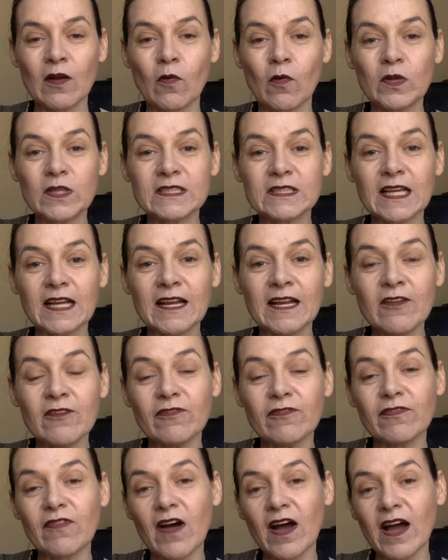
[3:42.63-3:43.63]
we suddenly
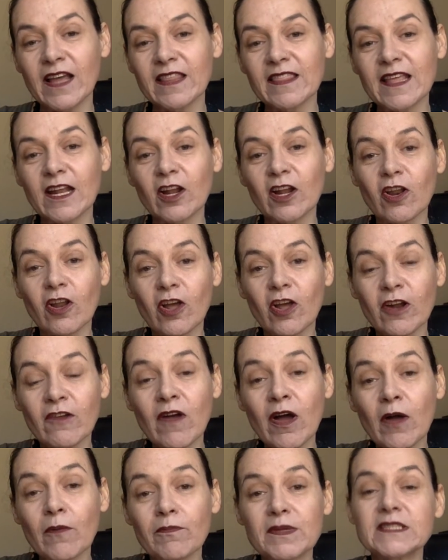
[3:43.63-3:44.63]
find that a lot of
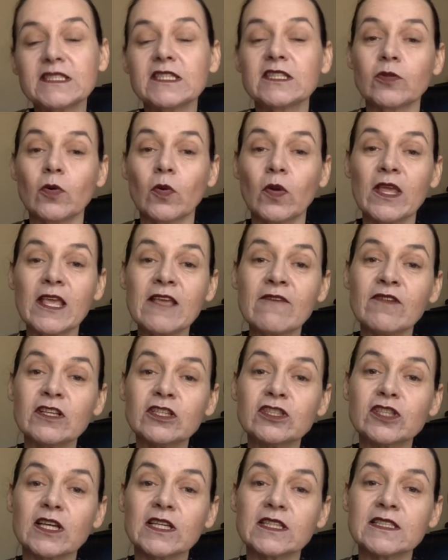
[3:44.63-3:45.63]
our business, or even
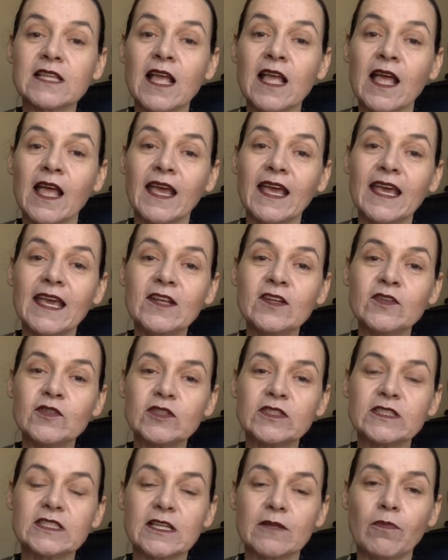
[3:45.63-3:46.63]
just
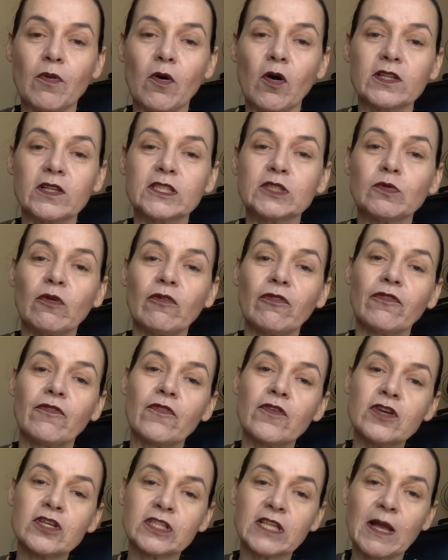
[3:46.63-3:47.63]
interested parties, will
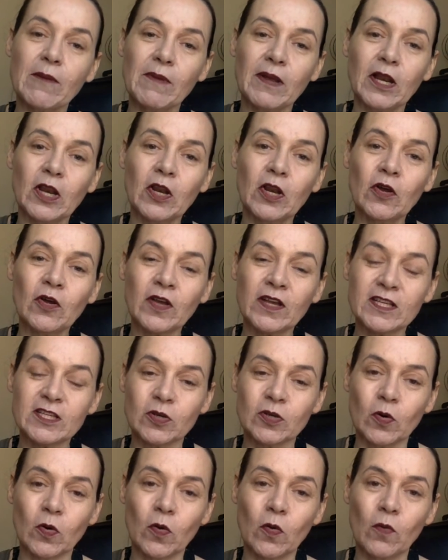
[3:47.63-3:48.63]
first come and look at
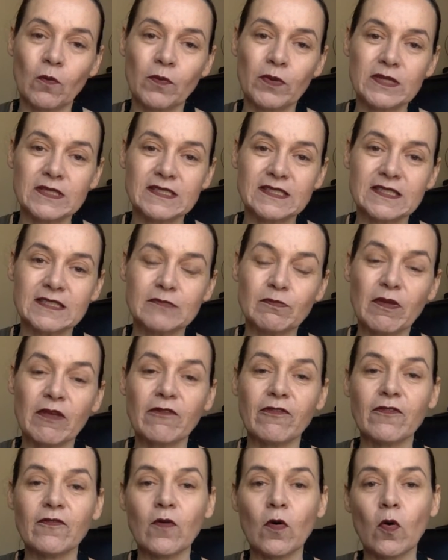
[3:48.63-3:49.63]
your business
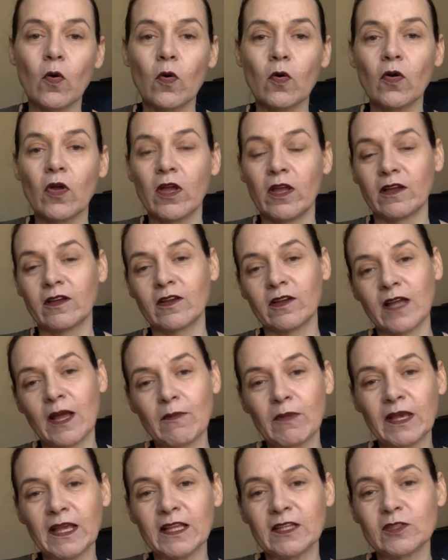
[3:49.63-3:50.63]
before
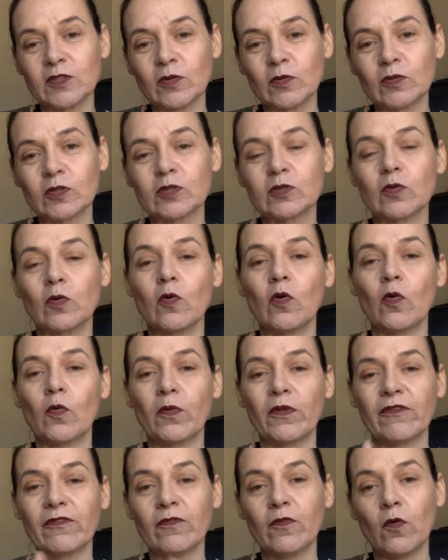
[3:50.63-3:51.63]
coming into your store, or
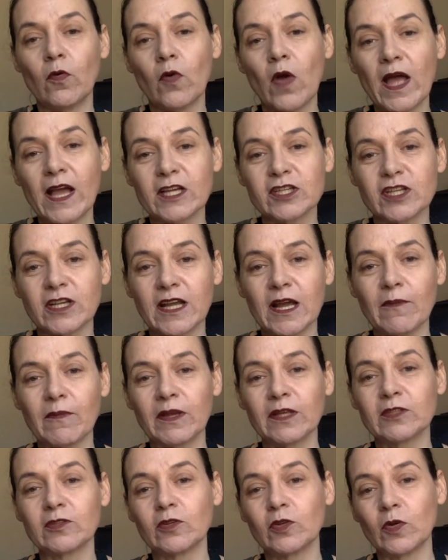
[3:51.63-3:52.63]
before actually
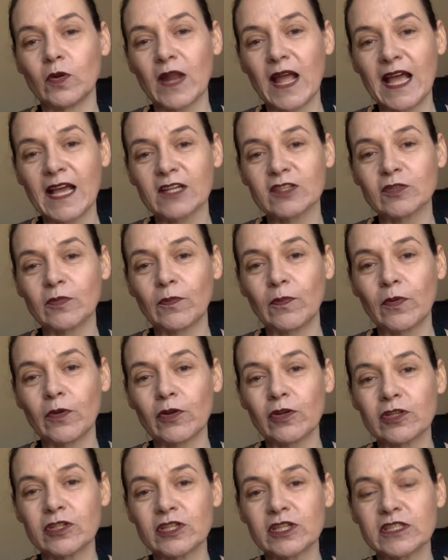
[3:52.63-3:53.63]
coming to do an actual
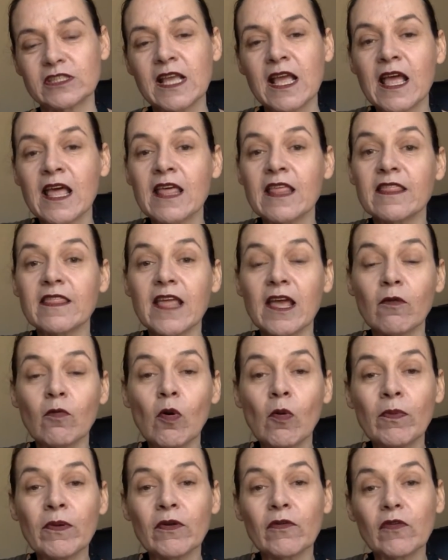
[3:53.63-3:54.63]
purchase. They
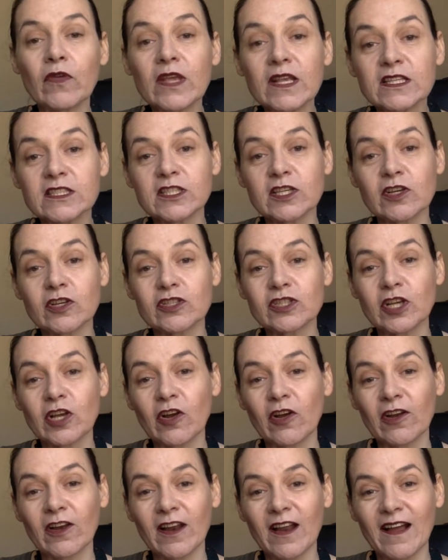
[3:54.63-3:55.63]
will be researching
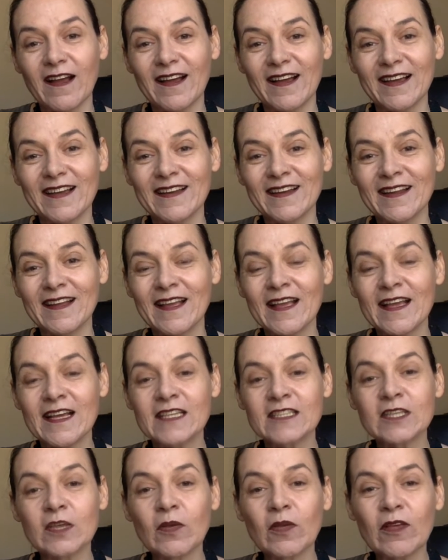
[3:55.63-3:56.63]
online.
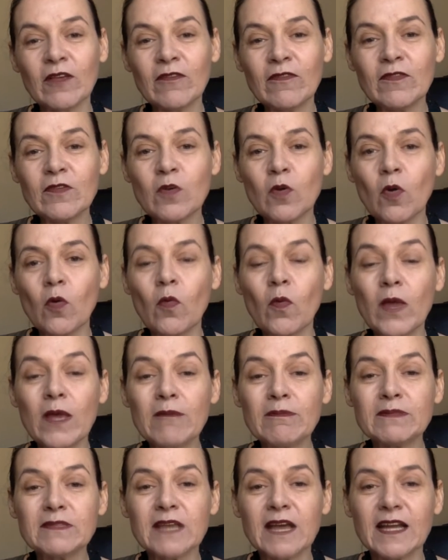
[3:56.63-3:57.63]
So if your
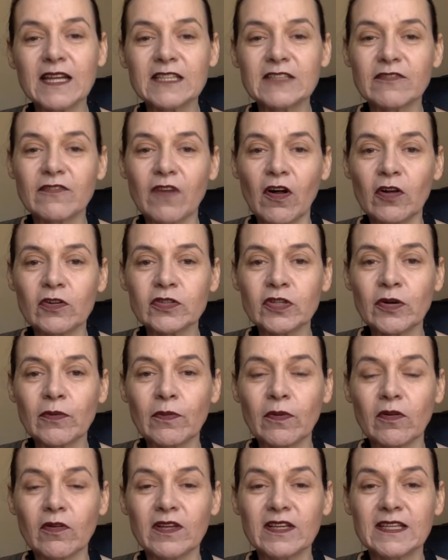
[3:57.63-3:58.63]
website is
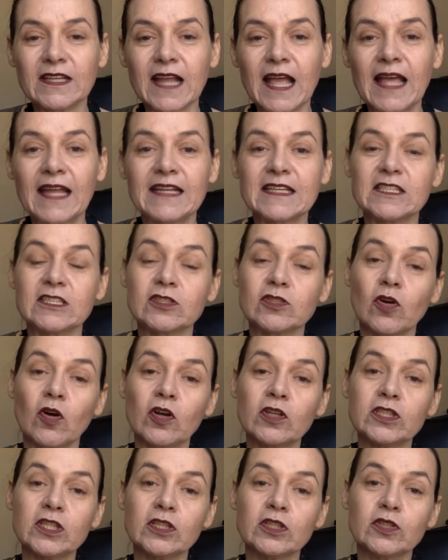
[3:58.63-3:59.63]
vulnerable and is
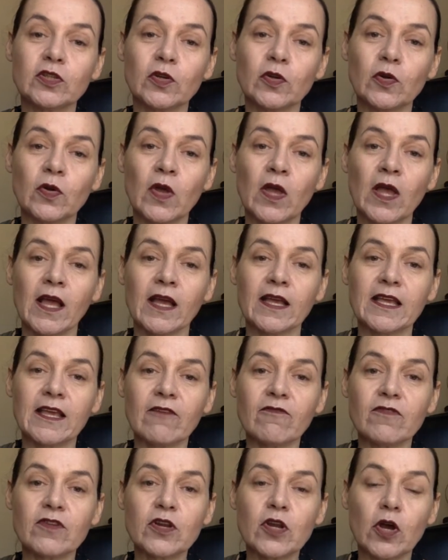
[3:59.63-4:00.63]
starting to
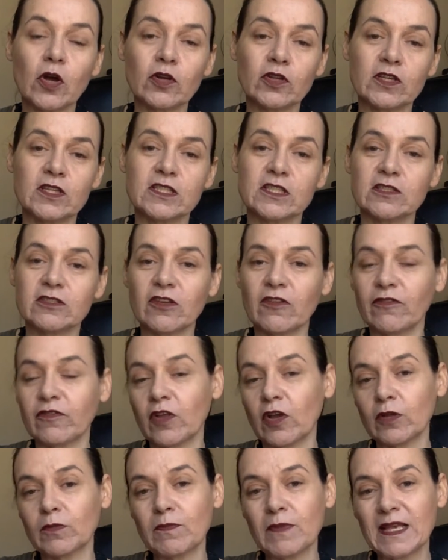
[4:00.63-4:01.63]
give notices of
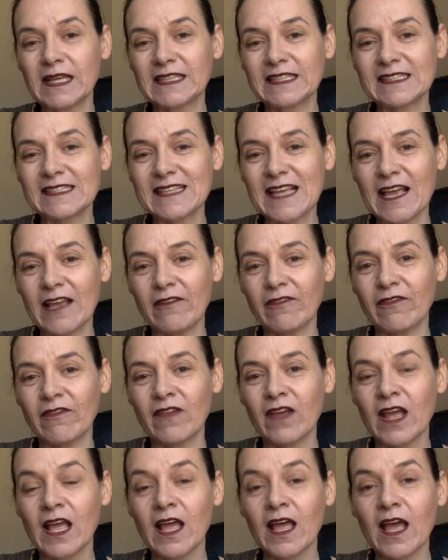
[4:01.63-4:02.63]
not being safe,
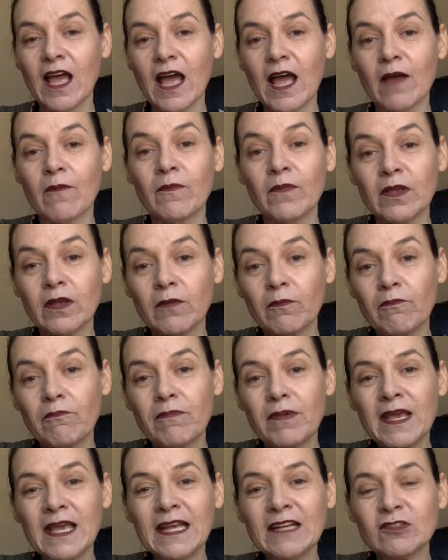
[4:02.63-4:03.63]

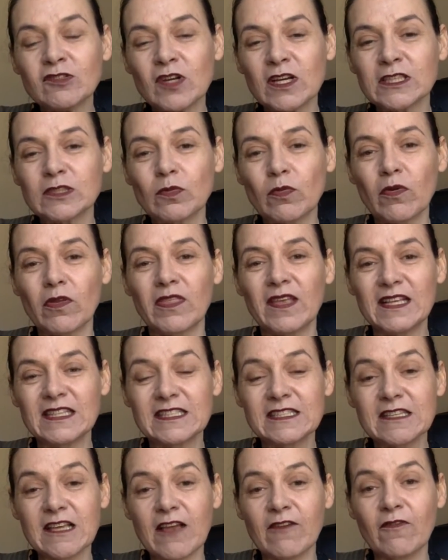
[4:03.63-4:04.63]
being trustworthy and
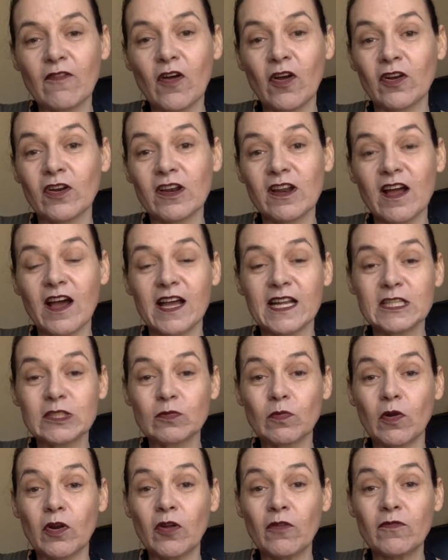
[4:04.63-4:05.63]
safe online is
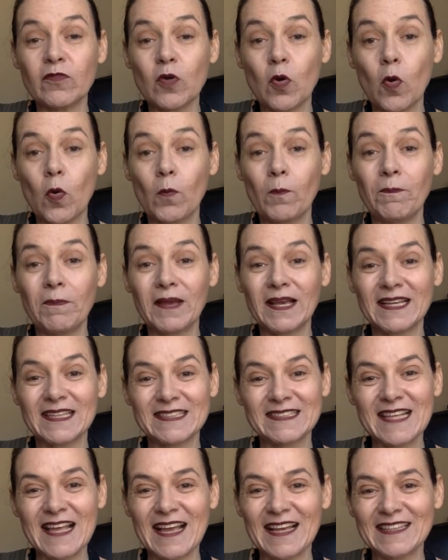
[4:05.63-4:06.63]
one of your
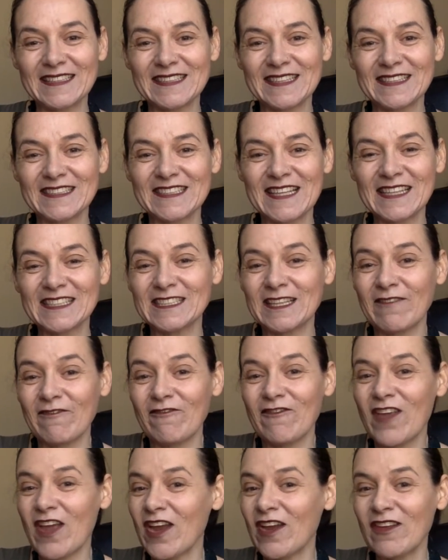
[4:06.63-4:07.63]
biggest assets. That's
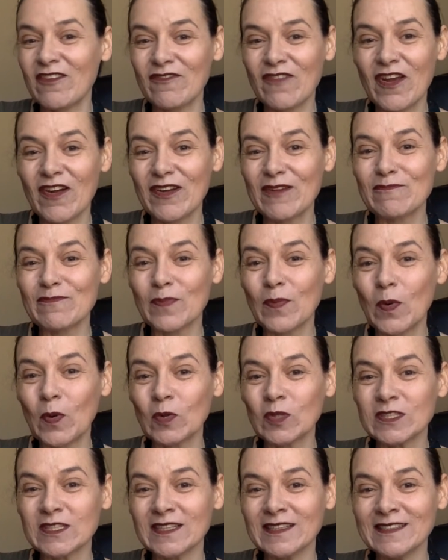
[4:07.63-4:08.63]
very, very
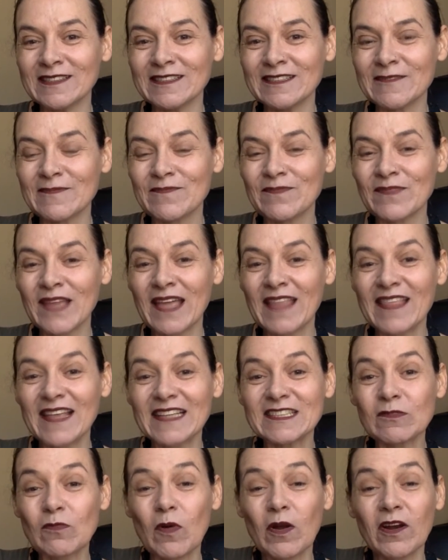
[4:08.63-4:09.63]
important.
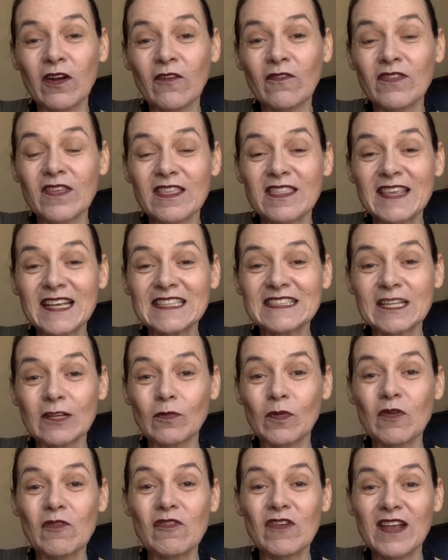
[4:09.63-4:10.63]
That's one of the things that
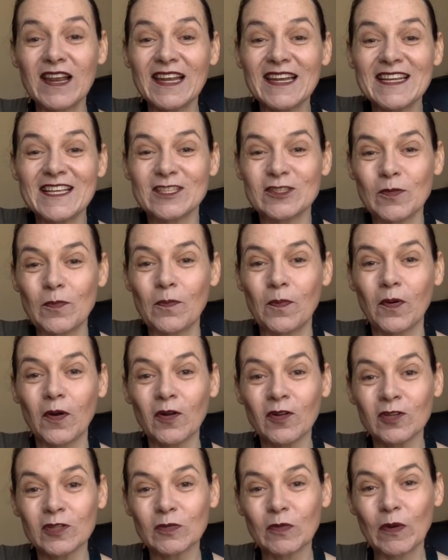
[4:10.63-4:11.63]
we really need to
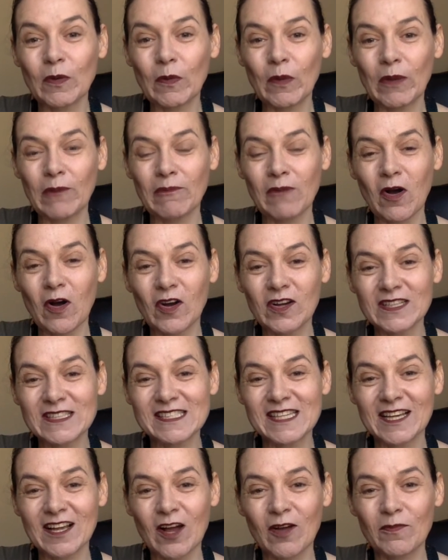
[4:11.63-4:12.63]
build when we're
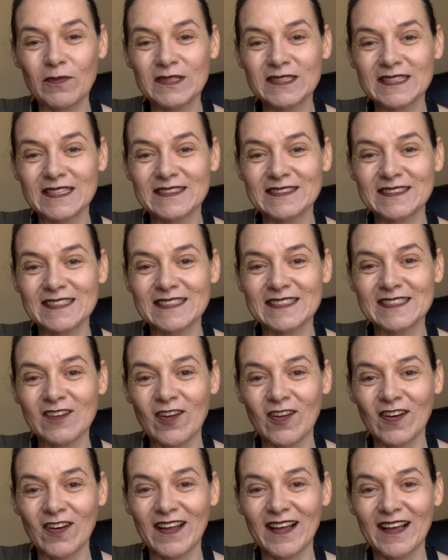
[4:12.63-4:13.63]
marketing our businesses
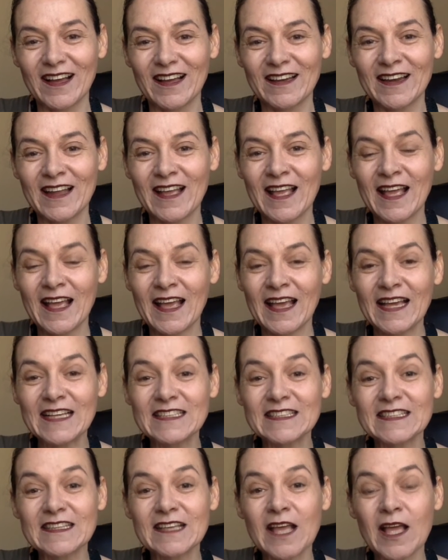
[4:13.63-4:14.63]
online,
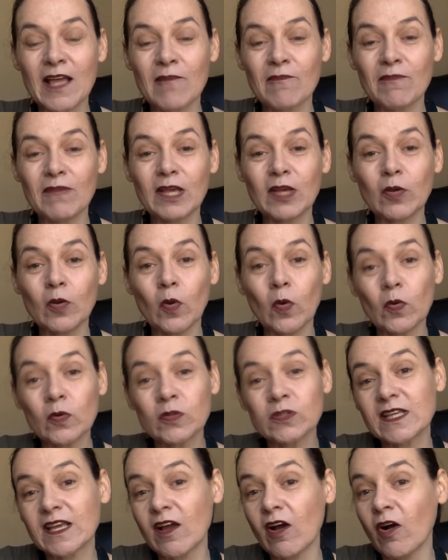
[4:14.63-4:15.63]
is
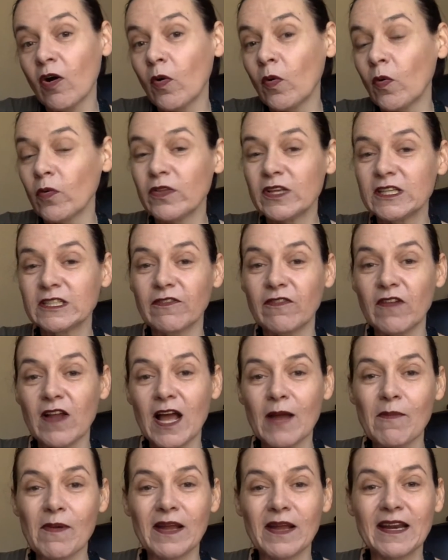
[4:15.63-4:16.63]
because there are all these
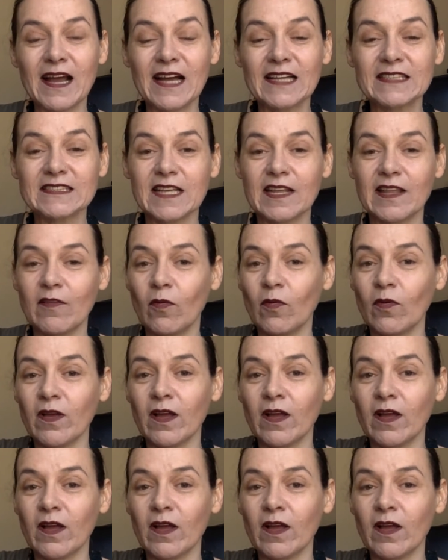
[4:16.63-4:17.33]
fly by nights, and